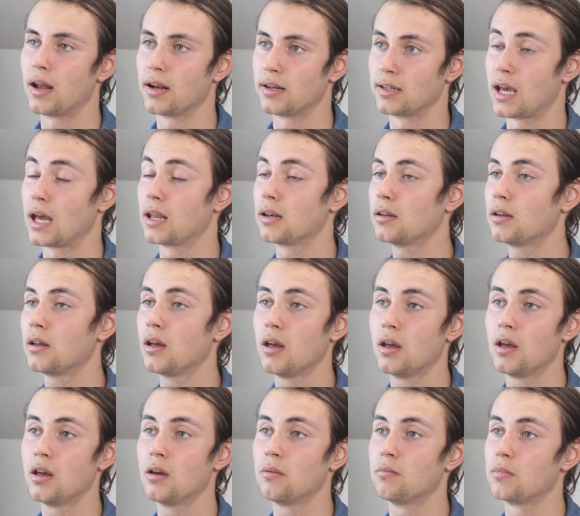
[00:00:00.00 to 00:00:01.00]
out of 10
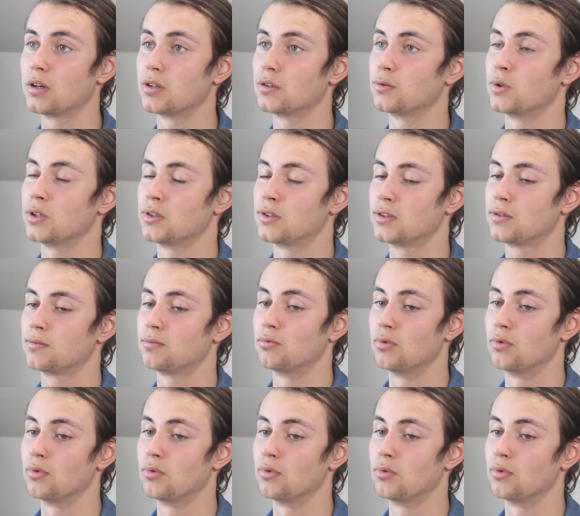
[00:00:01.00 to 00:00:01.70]
because it was